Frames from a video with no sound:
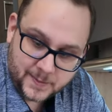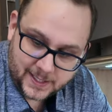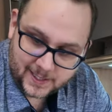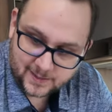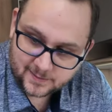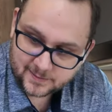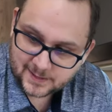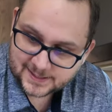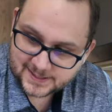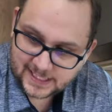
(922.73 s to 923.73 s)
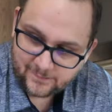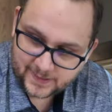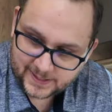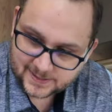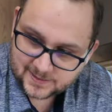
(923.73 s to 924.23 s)
and a
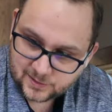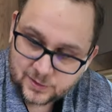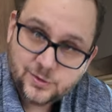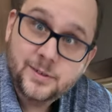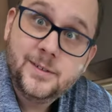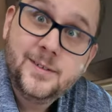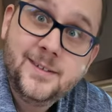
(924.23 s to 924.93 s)
70s cushion.